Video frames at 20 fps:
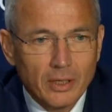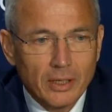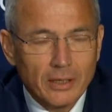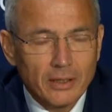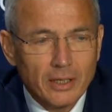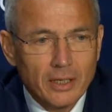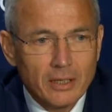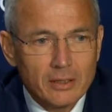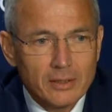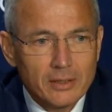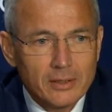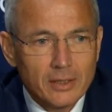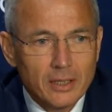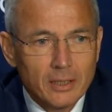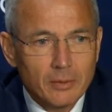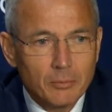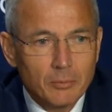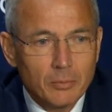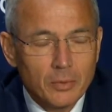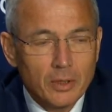and there are
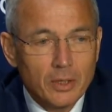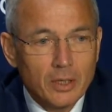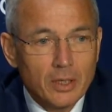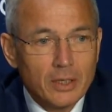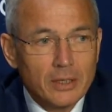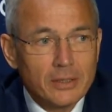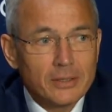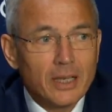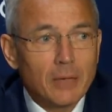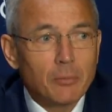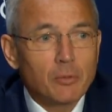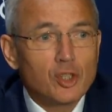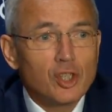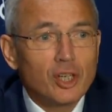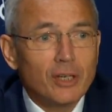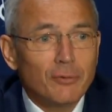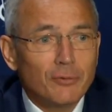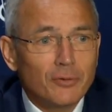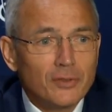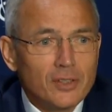some Some
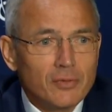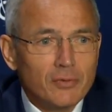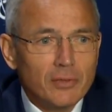shifts.